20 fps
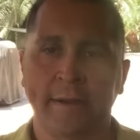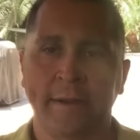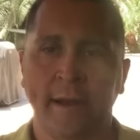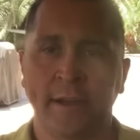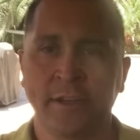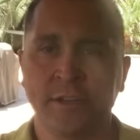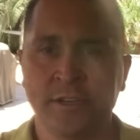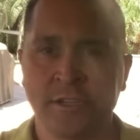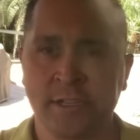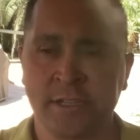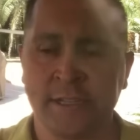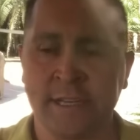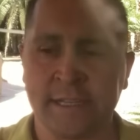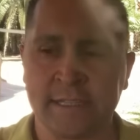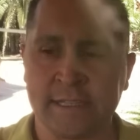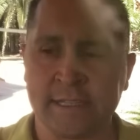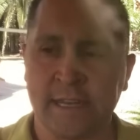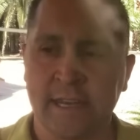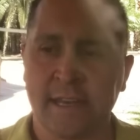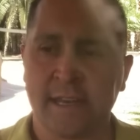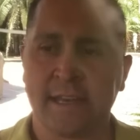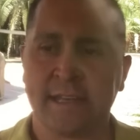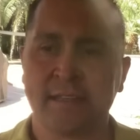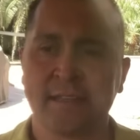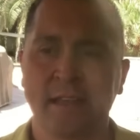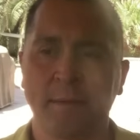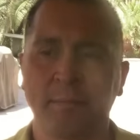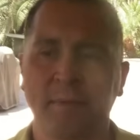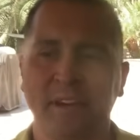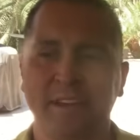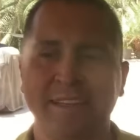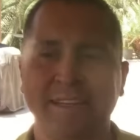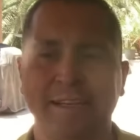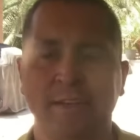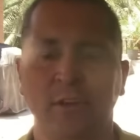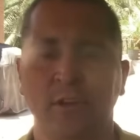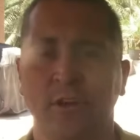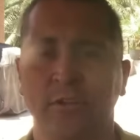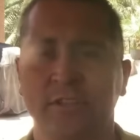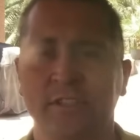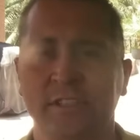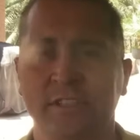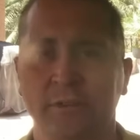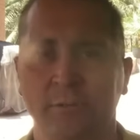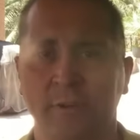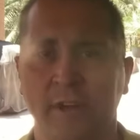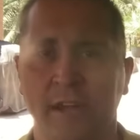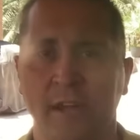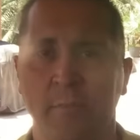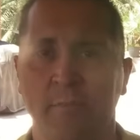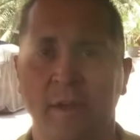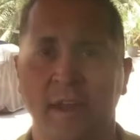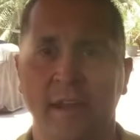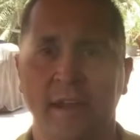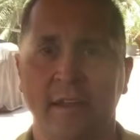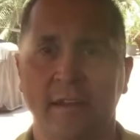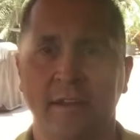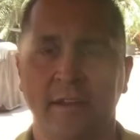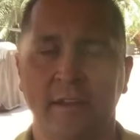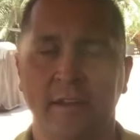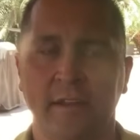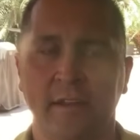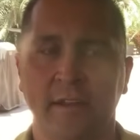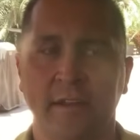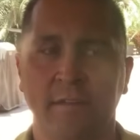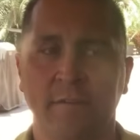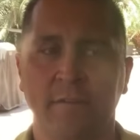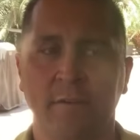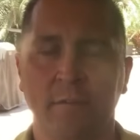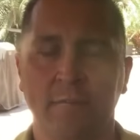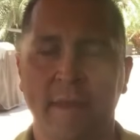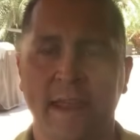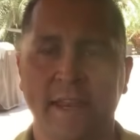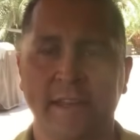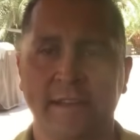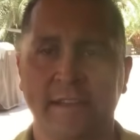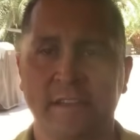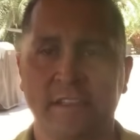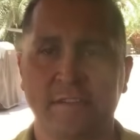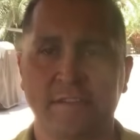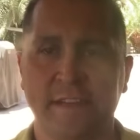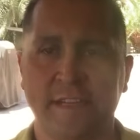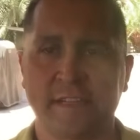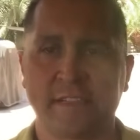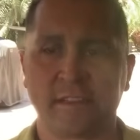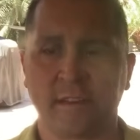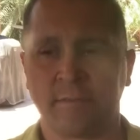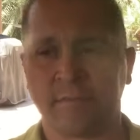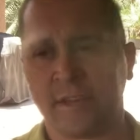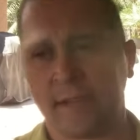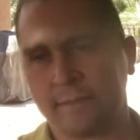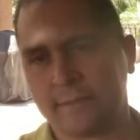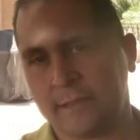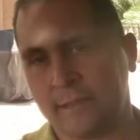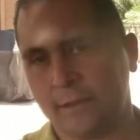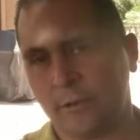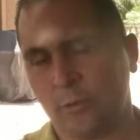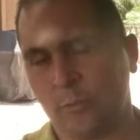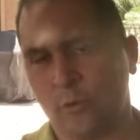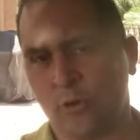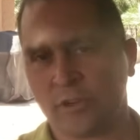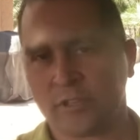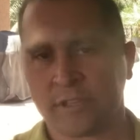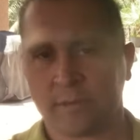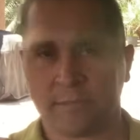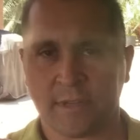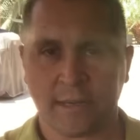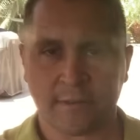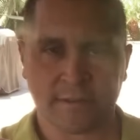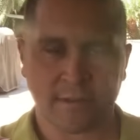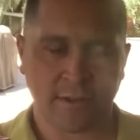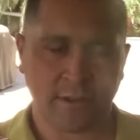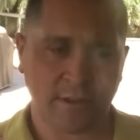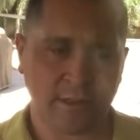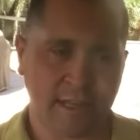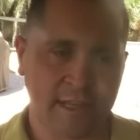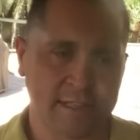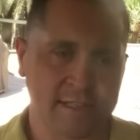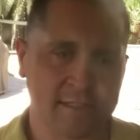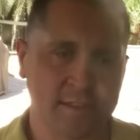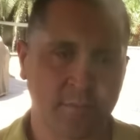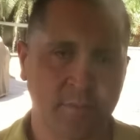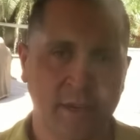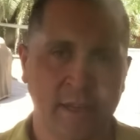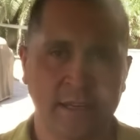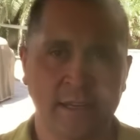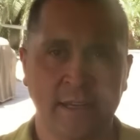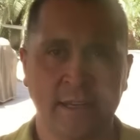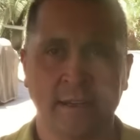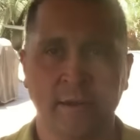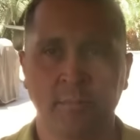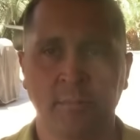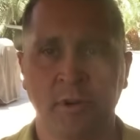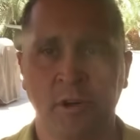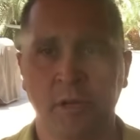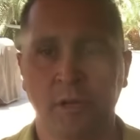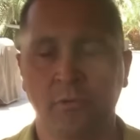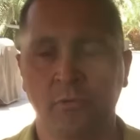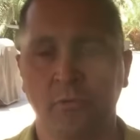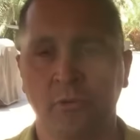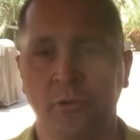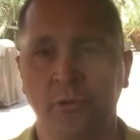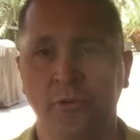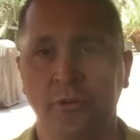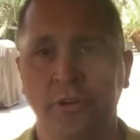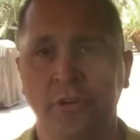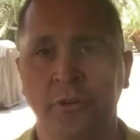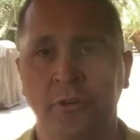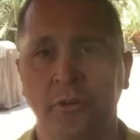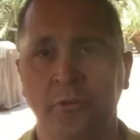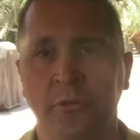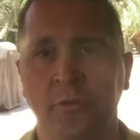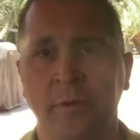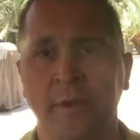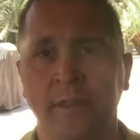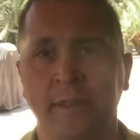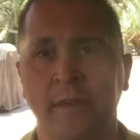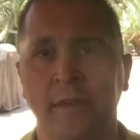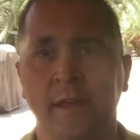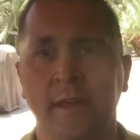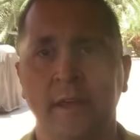Now, usually it's typically close to what you pay for maintenance fees, sometimes a little more, sometimes a little less, depending upon who you own with.